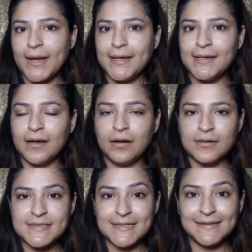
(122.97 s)

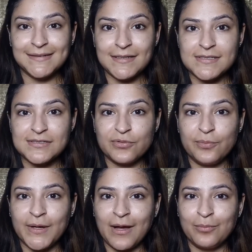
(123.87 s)
my skin tends to
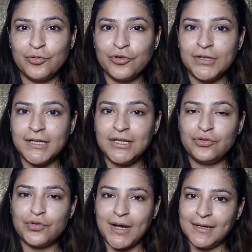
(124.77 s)
become
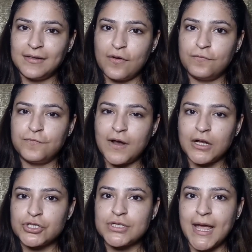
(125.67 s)
really red,
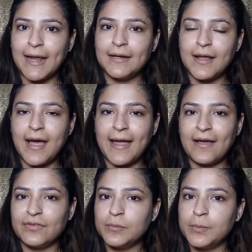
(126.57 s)
flushed, and I
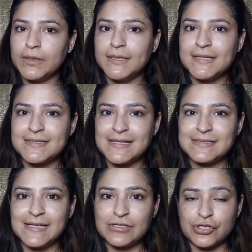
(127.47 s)
have that burning
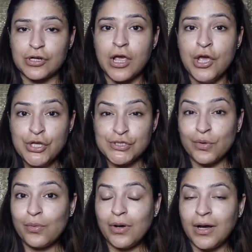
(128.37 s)
sensation.
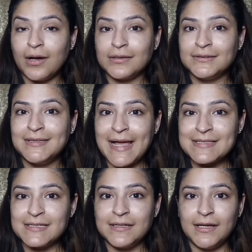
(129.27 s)
So
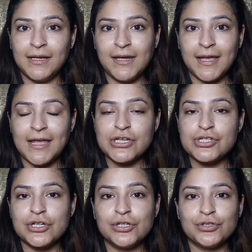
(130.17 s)
that's an
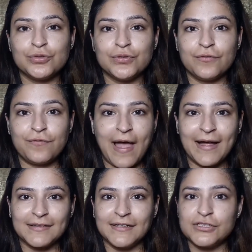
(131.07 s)
indication to the
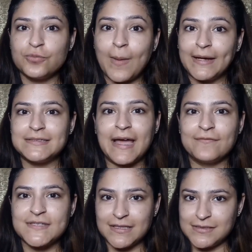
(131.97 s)
fact that you might
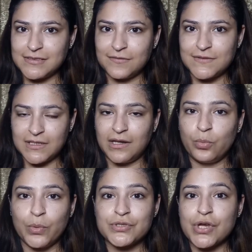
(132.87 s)
have sensitive
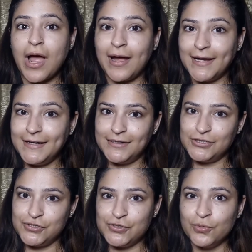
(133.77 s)
skin, which I
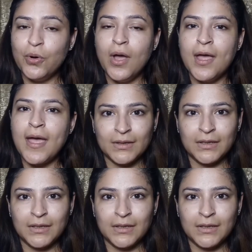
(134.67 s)
do.